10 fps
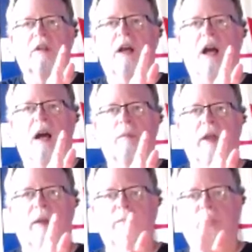
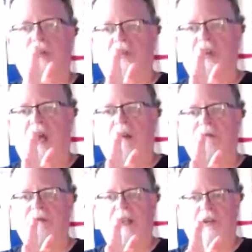and push
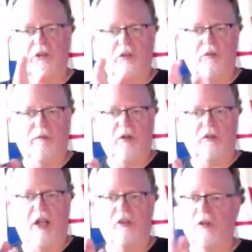yourself. And as soon as you feel
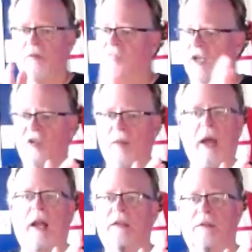tension, take a step
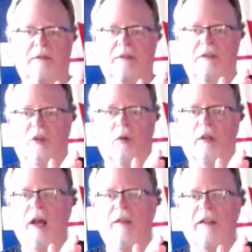back. Don't
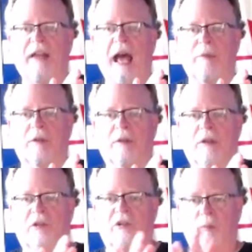allow that to happen.
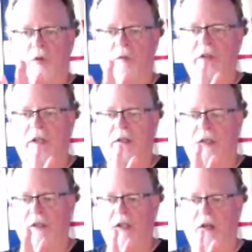So you're moving in
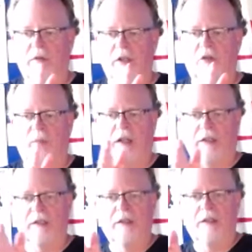
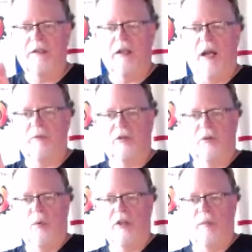incrementally up
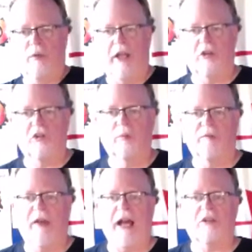to when you're playing super
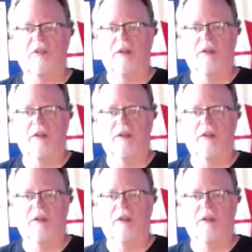fast.